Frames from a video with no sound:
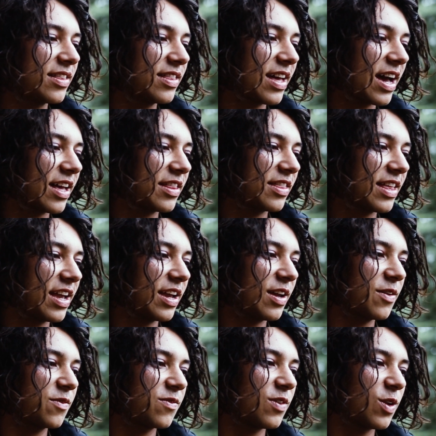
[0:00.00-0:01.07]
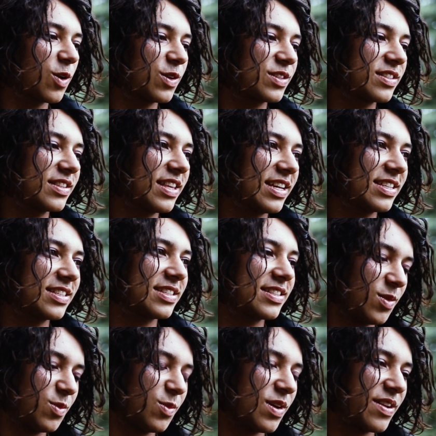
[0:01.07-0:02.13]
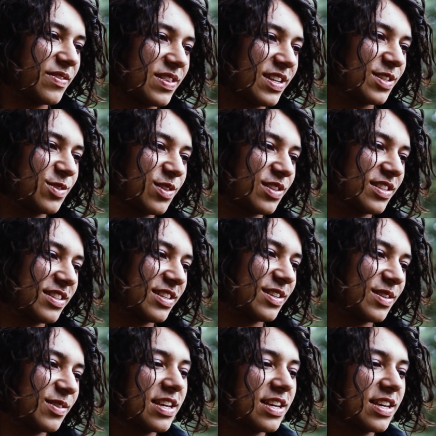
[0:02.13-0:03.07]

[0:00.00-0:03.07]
that they have lost this, whatever they're trying to do.